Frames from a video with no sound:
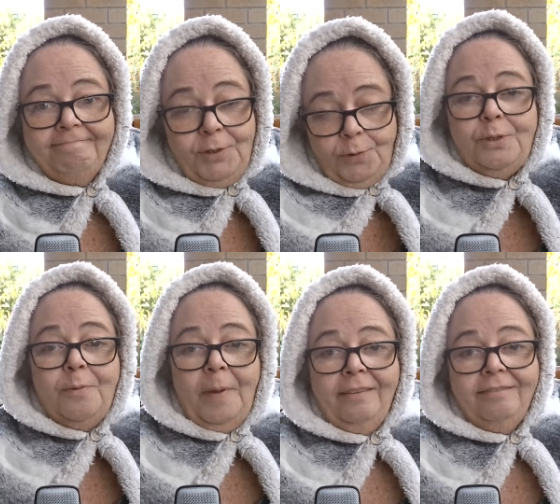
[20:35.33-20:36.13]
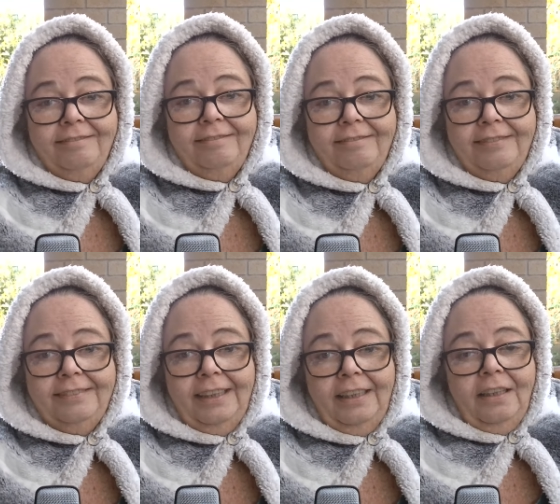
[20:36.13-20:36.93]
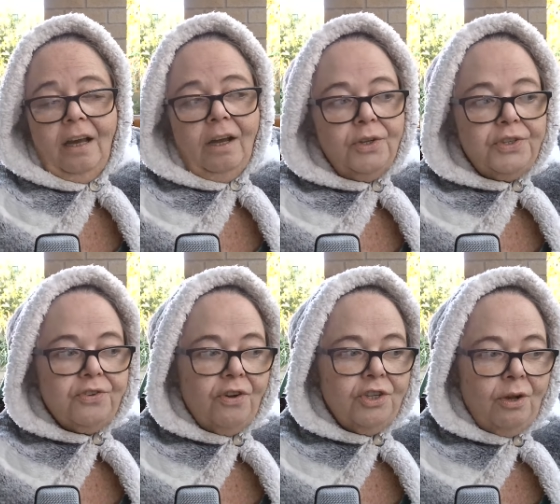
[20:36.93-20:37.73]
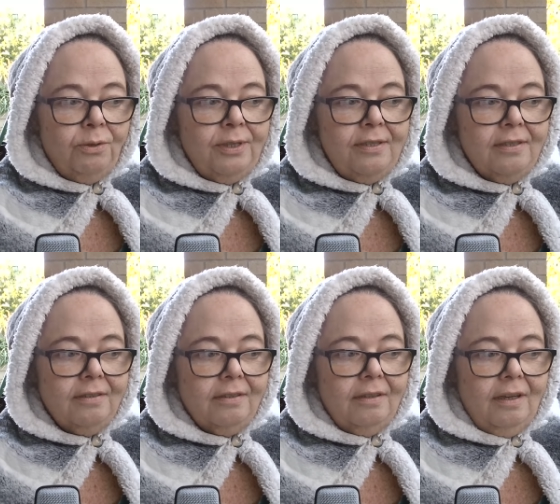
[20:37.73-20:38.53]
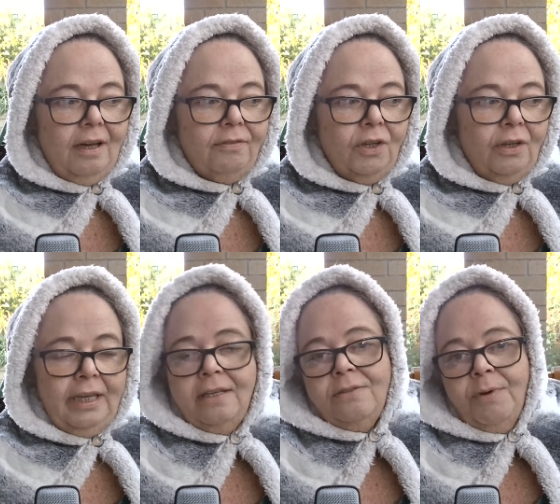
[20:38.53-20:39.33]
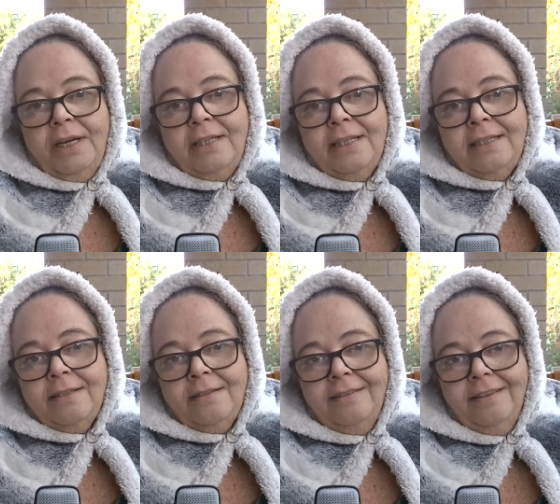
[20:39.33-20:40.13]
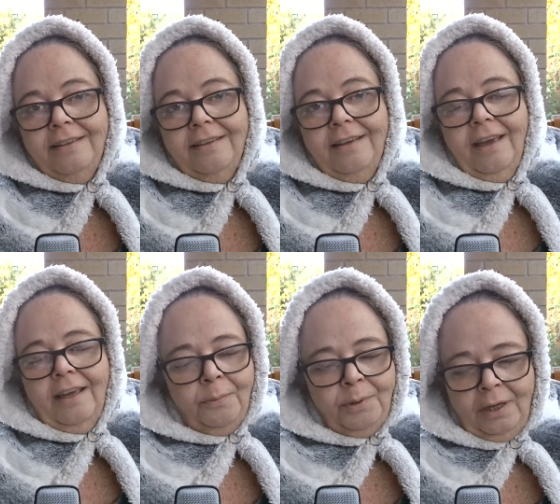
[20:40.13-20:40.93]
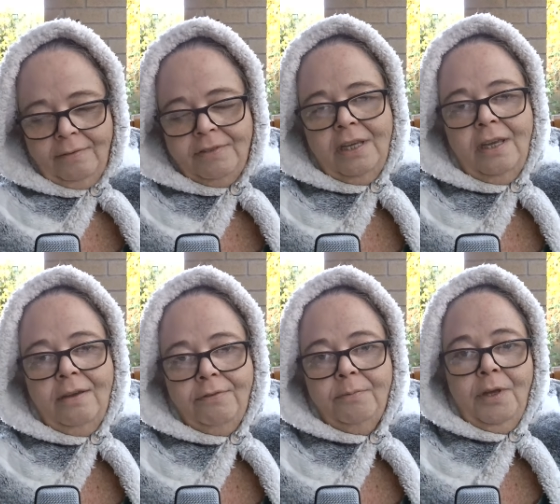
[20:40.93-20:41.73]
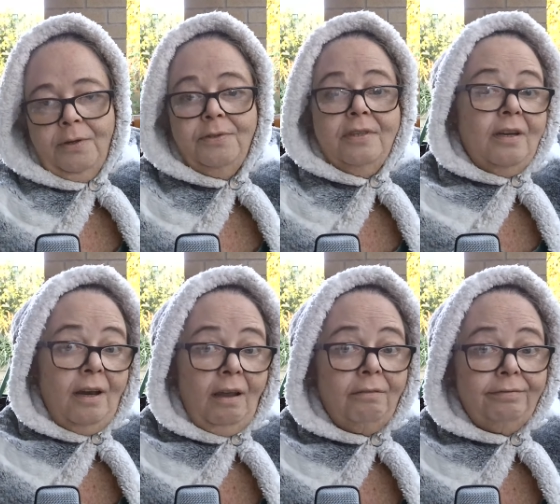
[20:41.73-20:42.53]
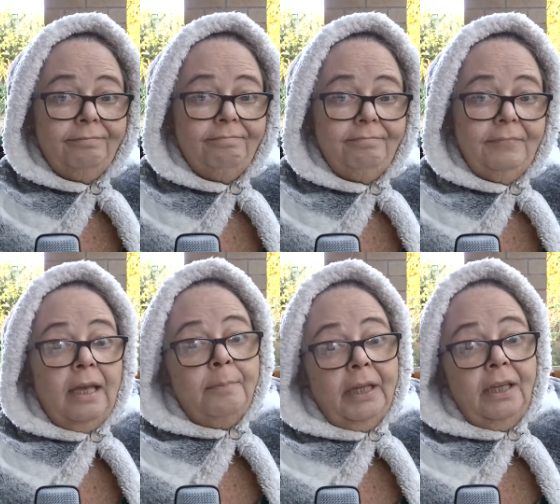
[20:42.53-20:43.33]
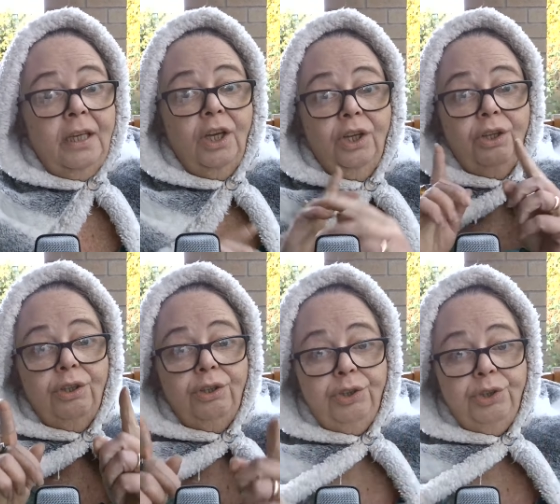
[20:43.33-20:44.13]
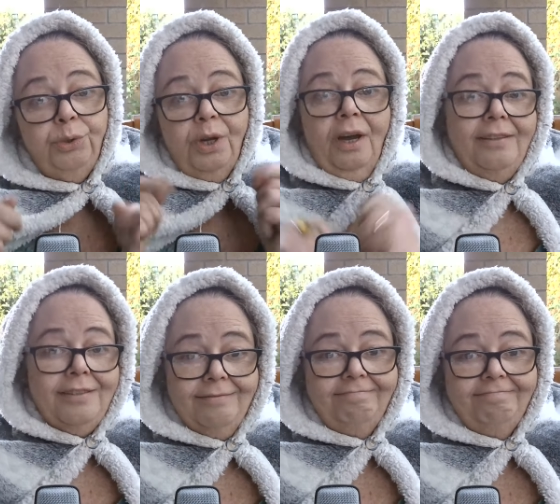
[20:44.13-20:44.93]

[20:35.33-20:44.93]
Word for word: Talk to me. I've got strong shoulders. I've got ears ready to listen and I would love to hear from those that I love, namely you guys.